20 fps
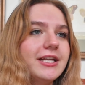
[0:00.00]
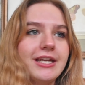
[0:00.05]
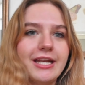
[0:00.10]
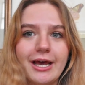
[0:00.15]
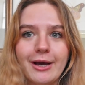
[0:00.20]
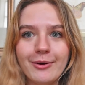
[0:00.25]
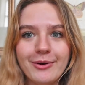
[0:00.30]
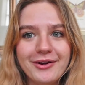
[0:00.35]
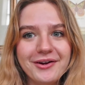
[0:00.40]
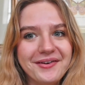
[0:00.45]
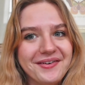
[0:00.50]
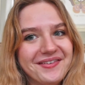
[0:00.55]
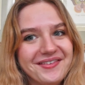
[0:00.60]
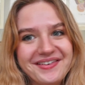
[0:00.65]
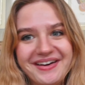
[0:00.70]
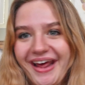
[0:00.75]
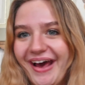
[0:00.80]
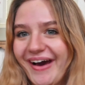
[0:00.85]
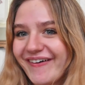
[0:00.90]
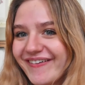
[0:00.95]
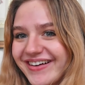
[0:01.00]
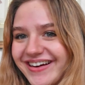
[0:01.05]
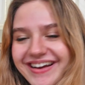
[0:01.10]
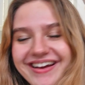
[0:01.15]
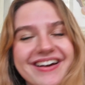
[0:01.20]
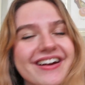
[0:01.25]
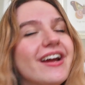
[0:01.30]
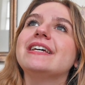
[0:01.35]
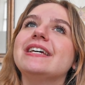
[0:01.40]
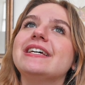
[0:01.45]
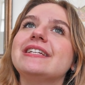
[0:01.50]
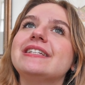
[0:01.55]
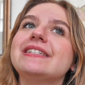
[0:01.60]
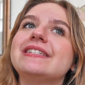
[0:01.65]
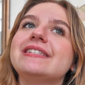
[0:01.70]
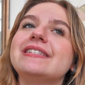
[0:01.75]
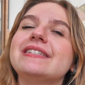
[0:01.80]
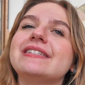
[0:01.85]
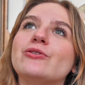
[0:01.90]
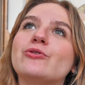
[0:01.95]
Now we're here.
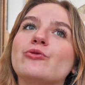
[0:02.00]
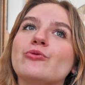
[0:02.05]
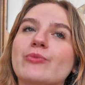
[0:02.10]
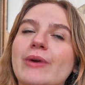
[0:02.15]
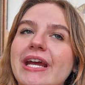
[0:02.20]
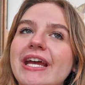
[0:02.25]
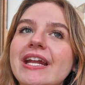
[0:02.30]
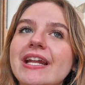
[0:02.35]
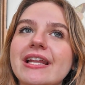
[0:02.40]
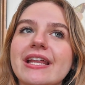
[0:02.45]
It's great.